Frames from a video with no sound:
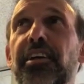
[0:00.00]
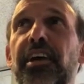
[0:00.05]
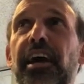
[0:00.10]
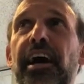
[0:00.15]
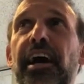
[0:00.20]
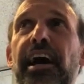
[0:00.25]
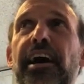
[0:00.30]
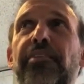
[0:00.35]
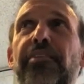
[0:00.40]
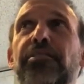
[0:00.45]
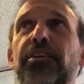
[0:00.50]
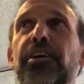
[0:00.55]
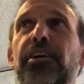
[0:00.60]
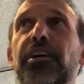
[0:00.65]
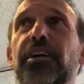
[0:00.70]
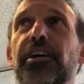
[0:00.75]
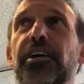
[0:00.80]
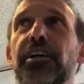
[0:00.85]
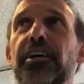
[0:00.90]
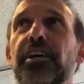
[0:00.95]
have
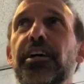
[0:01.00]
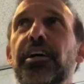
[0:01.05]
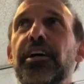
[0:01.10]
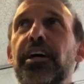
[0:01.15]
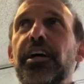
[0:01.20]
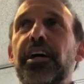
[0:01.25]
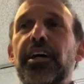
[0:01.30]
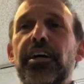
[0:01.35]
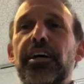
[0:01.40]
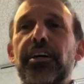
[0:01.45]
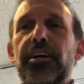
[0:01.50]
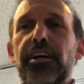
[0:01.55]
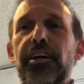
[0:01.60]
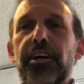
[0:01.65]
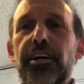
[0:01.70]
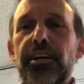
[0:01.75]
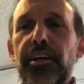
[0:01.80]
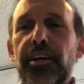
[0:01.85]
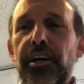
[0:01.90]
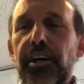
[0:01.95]

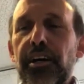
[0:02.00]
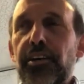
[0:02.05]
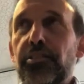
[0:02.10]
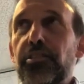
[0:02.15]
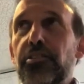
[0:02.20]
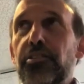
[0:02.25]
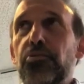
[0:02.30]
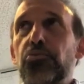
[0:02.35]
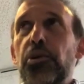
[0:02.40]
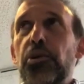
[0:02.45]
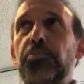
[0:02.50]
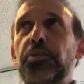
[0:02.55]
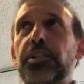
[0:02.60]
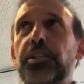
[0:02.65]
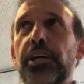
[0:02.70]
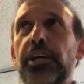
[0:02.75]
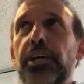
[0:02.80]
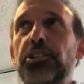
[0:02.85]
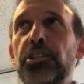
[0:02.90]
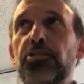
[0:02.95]
a
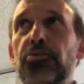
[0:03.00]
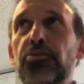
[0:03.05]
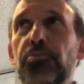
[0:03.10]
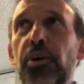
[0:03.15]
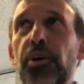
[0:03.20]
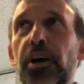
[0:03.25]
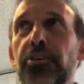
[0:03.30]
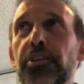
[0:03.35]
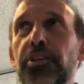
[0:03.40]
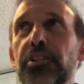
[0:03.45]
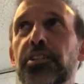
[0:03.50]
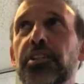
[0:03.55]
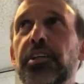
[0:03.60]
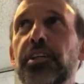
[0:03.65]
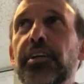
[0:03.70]
repercussions from all this